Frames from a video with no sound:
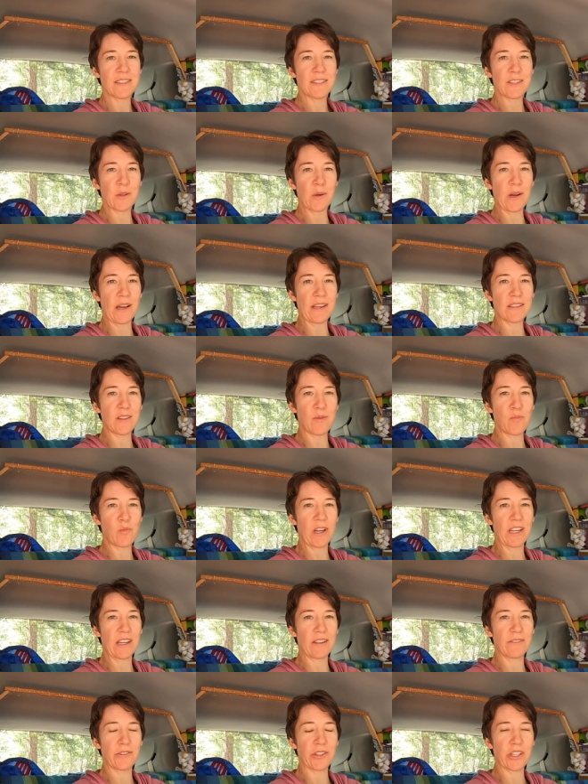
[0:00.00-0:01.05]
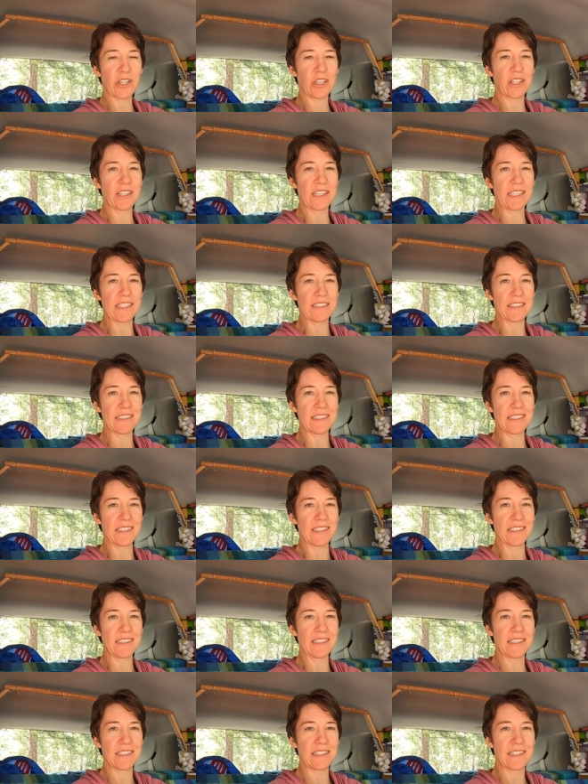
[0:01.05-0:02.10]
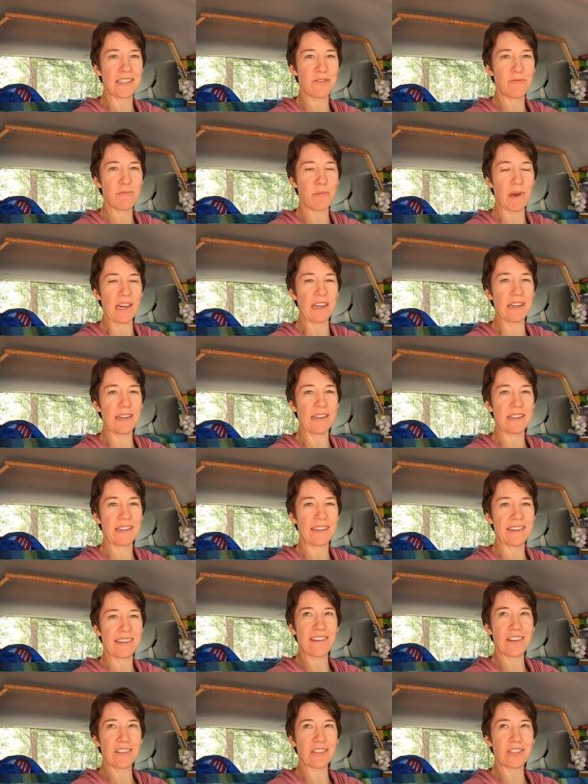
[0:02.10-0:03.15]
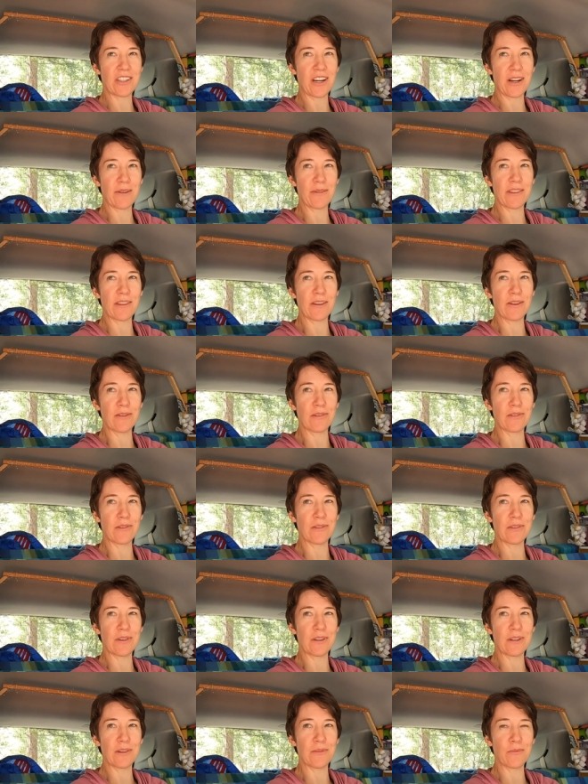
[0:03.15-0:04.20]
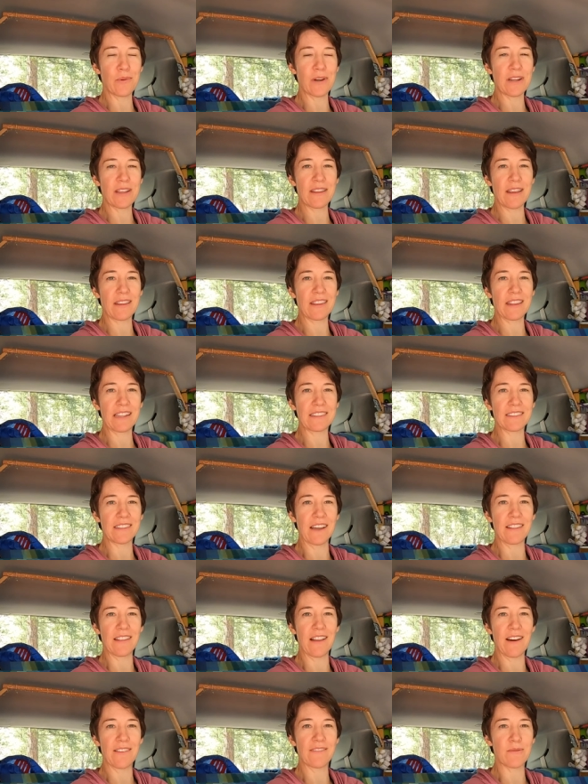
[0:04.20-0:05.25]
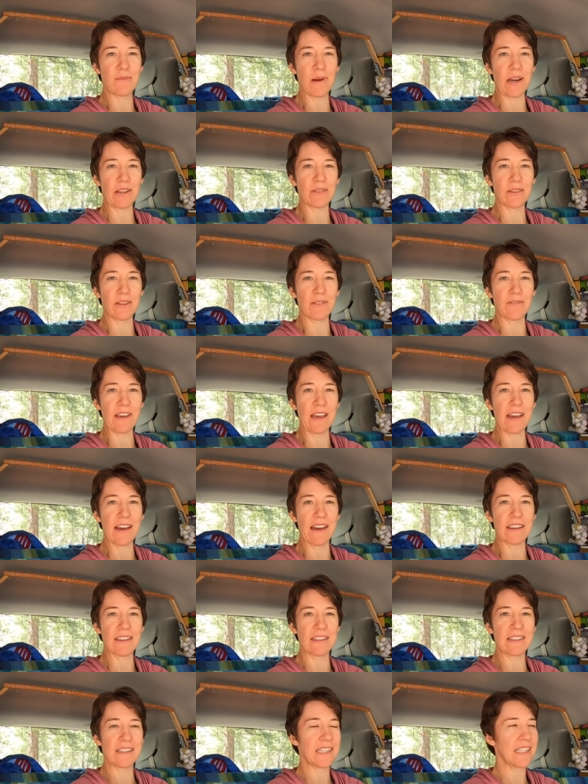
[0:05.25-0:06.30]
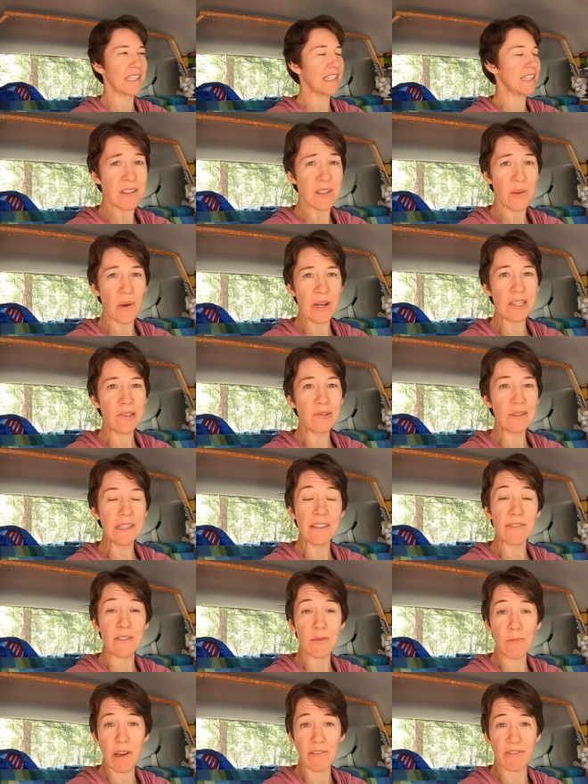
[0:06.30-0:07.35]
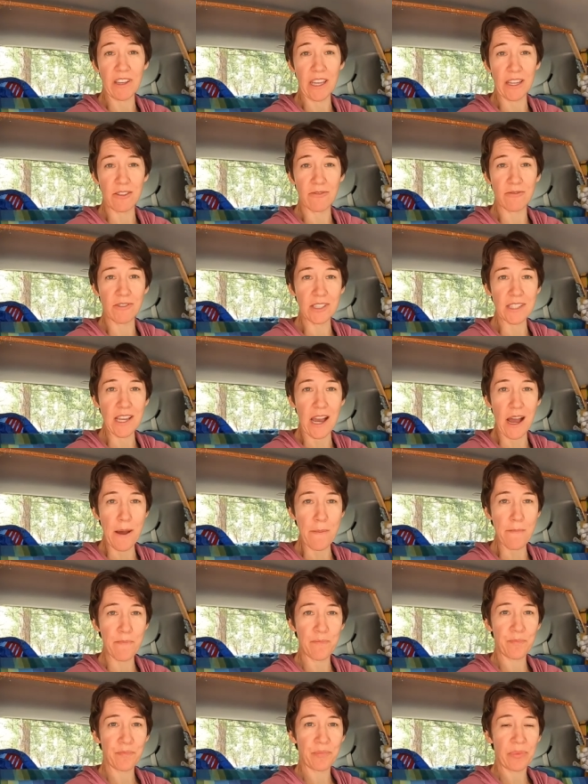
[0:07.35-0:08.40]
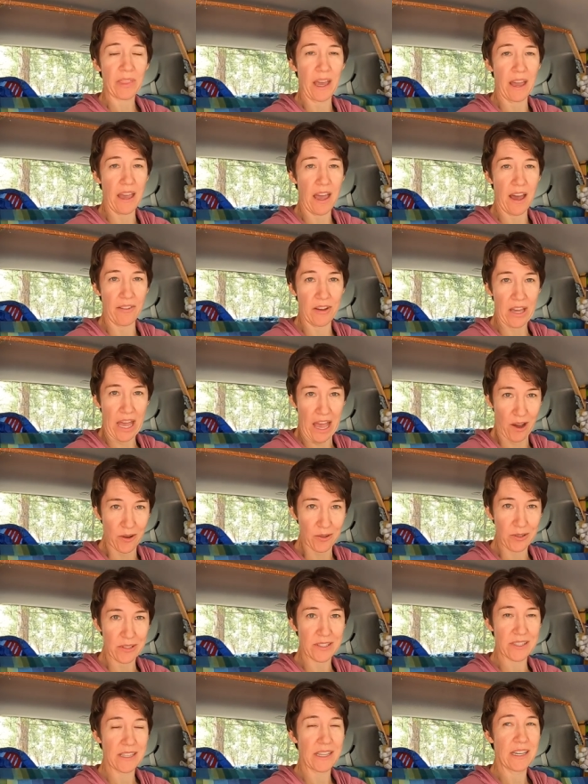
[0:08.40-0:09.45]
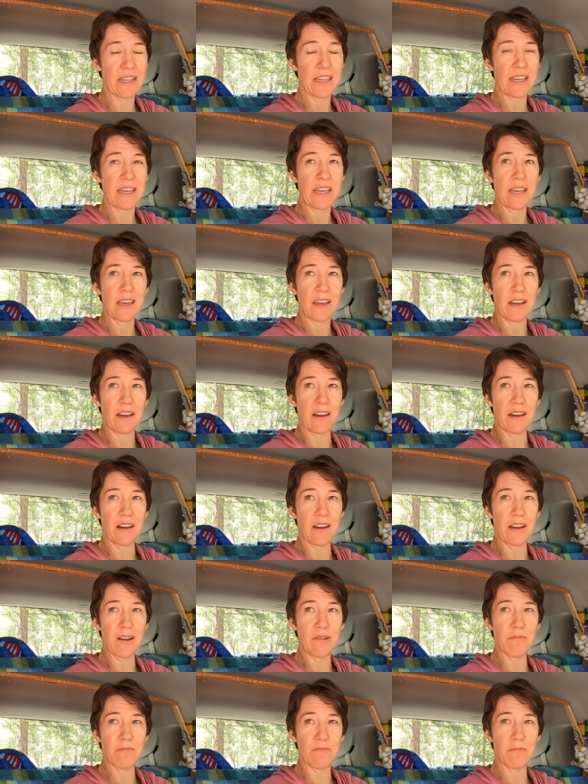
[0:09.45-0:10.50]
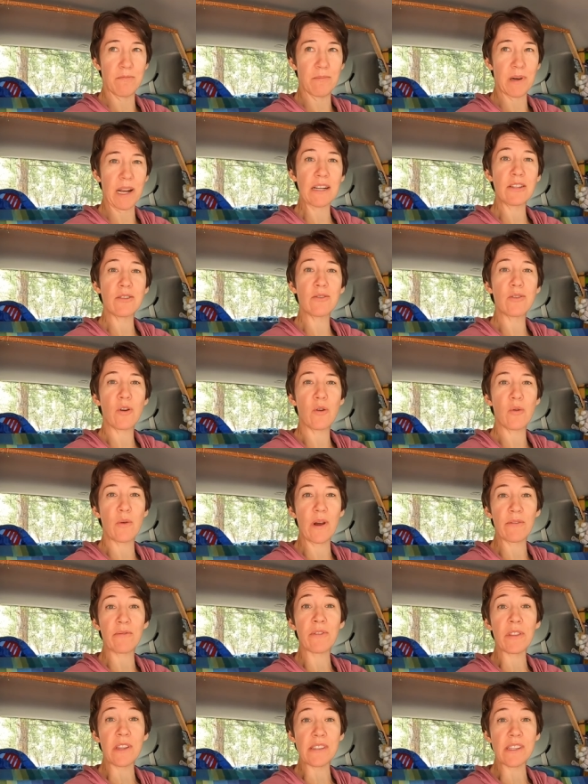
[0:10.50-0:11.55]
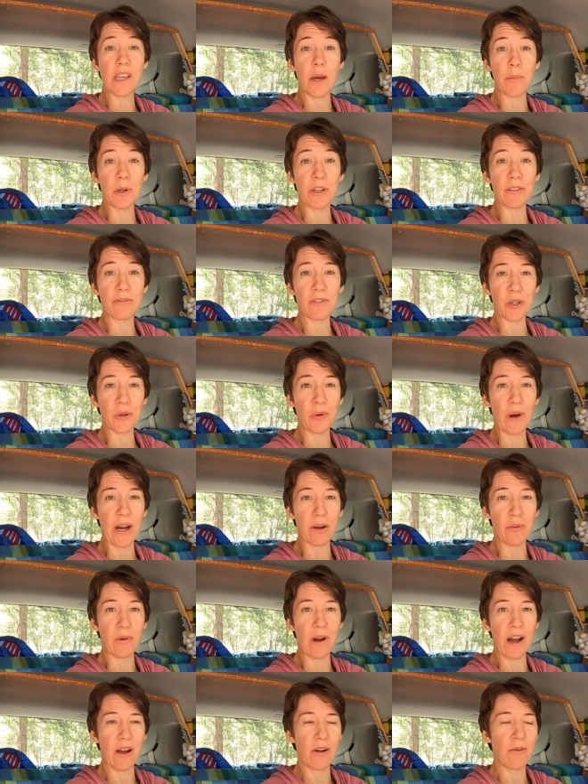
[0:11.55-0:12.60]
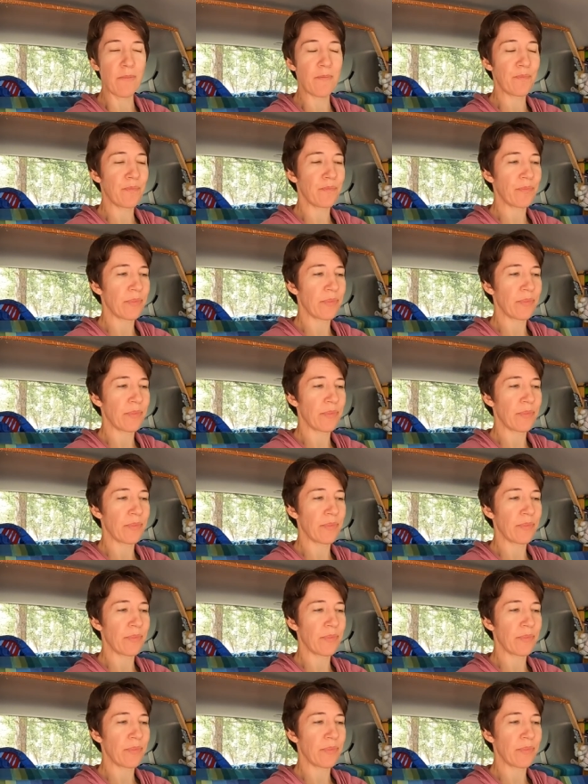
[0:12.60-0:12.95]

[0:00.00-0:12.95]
So as I'm waiting for the cookies to bake, I'll share with you one of the things I love about the van. So I don't live in my van full time. I have a house, uh, but I do go away for the summer for quite a while.